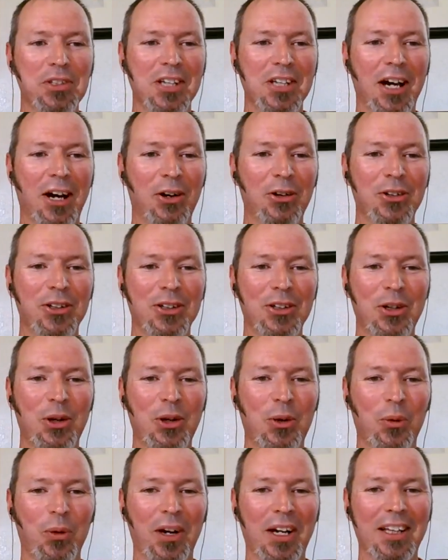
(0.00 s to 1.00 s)
us out
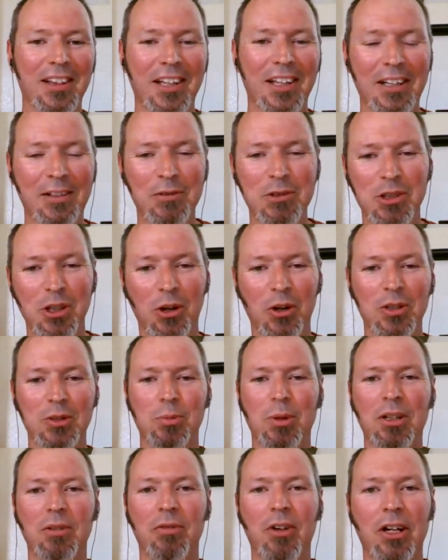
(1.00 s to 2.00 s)
greatly. So,
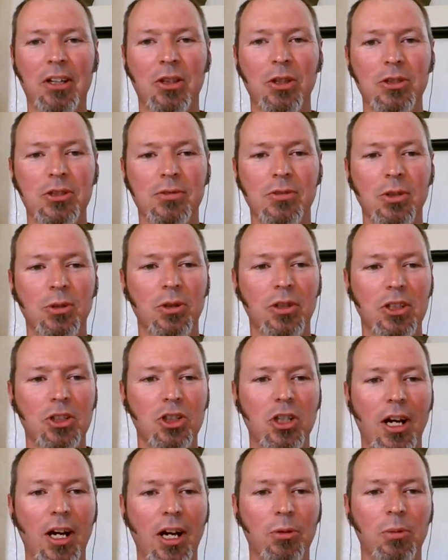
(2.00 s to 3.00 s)
as a matter of fact, those of you in the
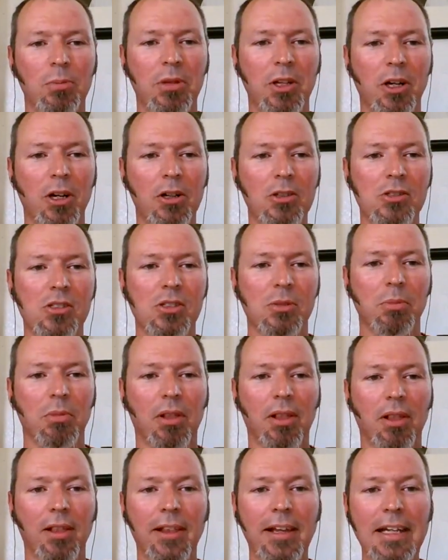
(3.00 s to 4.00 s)
chat room, there are
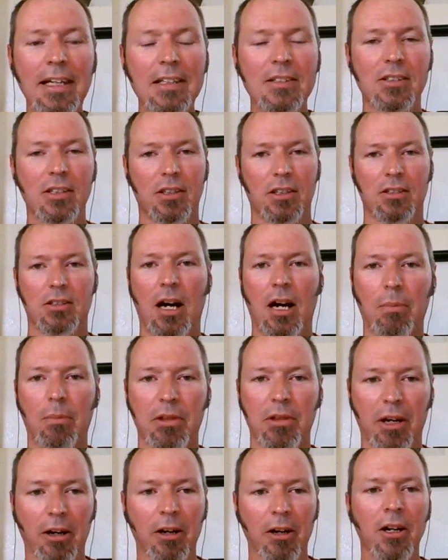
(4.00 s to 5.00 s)
some links at the
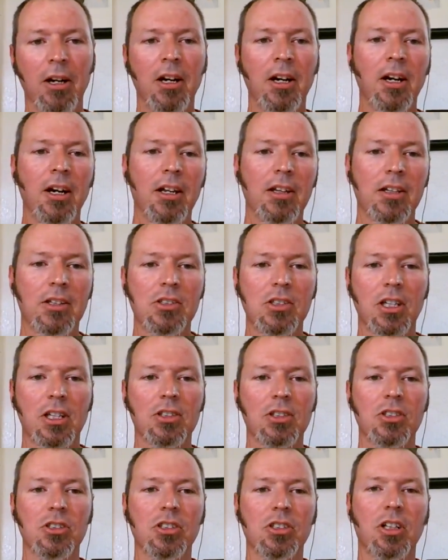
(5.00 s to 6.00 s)
top there that you
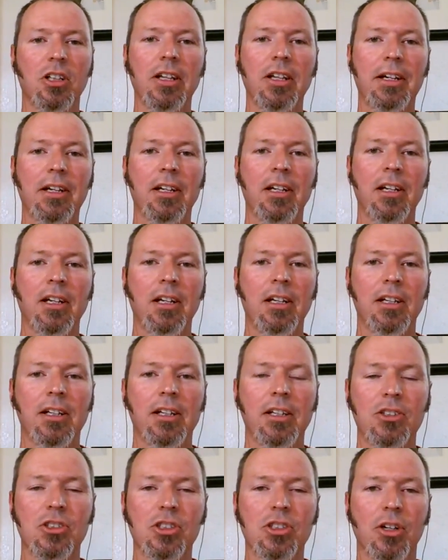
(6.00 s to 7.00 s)
can just click
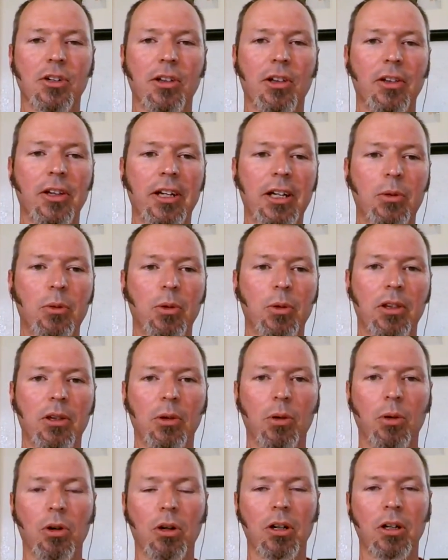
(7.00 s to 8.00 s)
and share the link
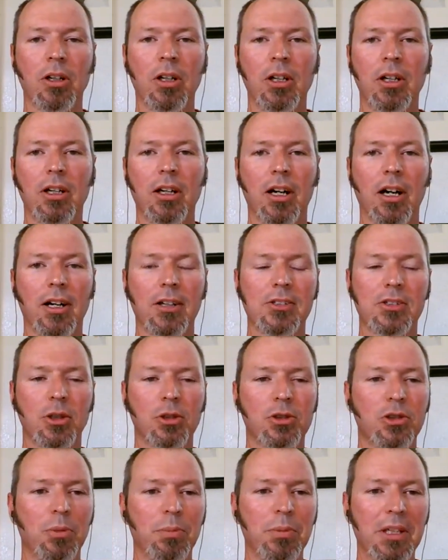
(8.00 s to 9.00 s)
with your uh,
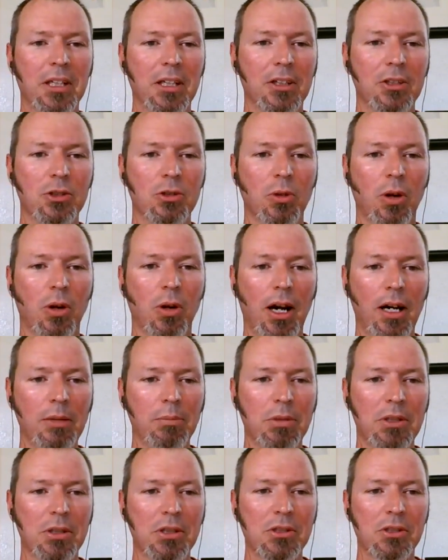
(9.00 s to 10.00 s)
social media
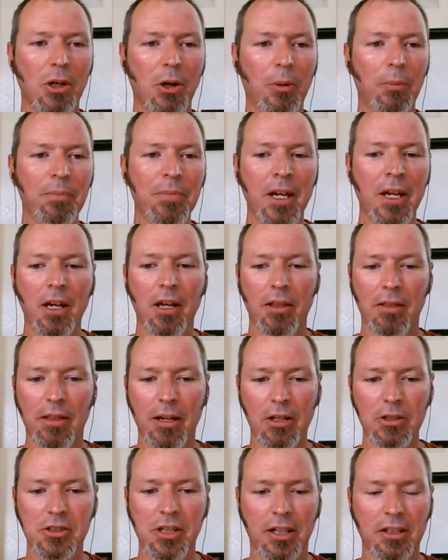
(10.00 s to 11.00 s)
tribe. So,
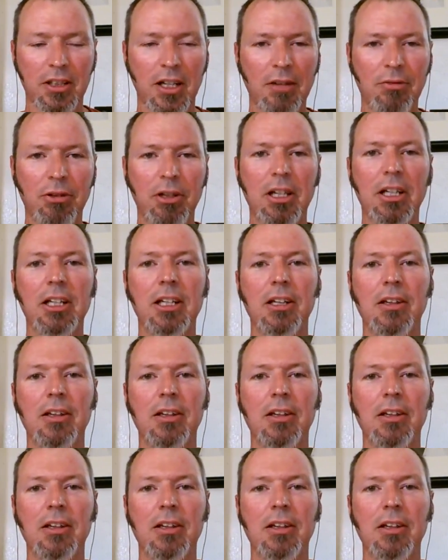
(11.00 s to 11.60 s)
there's that. Did I forget